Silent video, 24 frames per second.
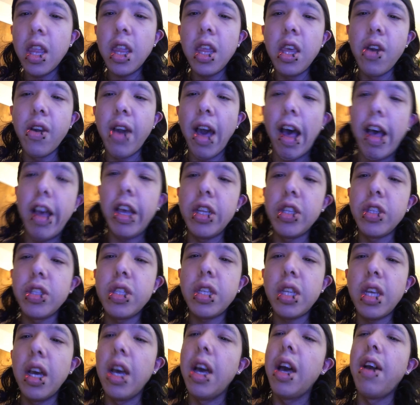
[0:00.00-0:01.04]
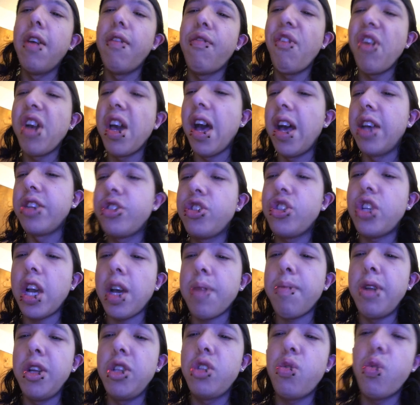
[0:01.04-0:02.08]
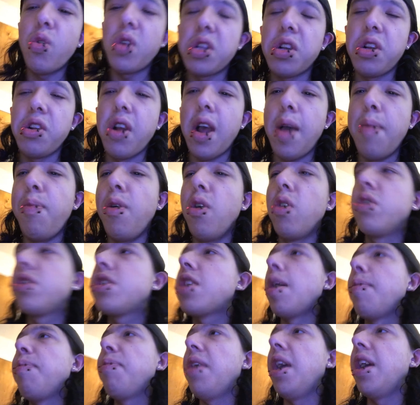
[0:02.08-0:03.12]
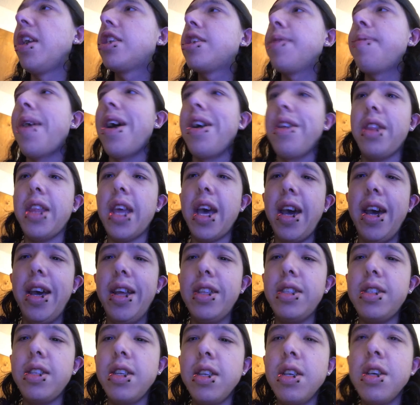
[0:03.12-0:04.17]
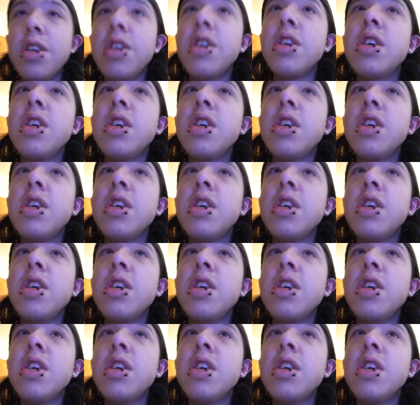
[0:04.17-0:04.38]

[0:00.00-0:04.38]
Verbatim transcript: you guys, uh, if you guys check my Twitter, I post updates about that